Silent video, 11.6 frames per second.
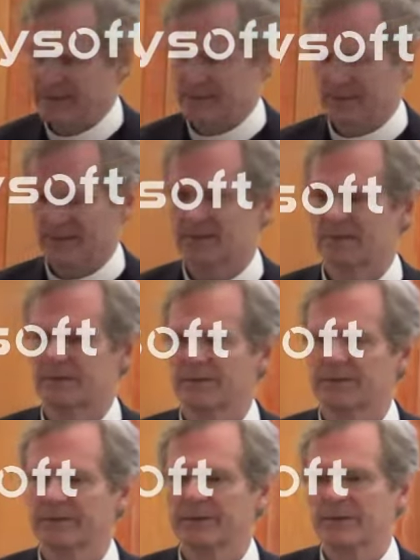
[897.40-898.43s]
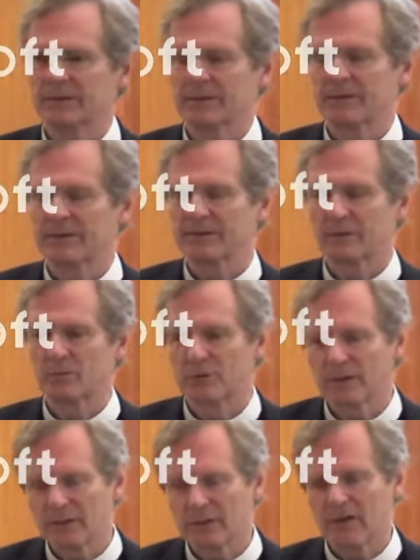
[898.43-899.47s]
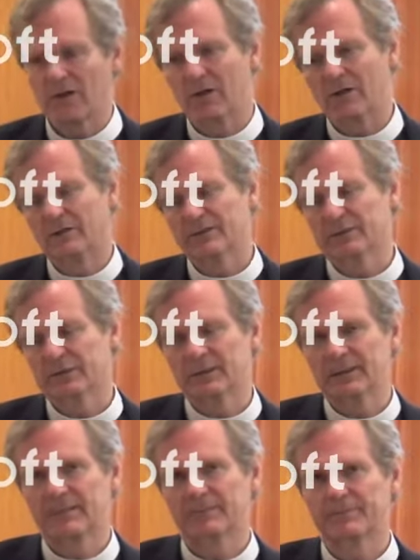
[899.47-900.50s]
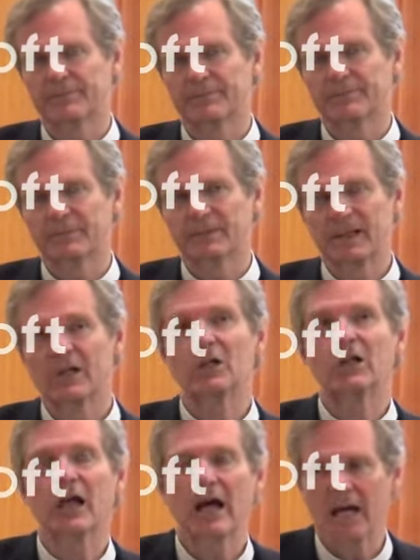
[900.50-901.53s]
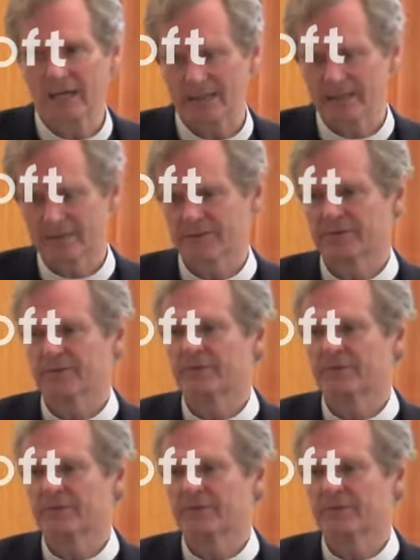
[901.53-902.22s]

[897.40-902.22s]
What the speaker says: I think, that we are inclined,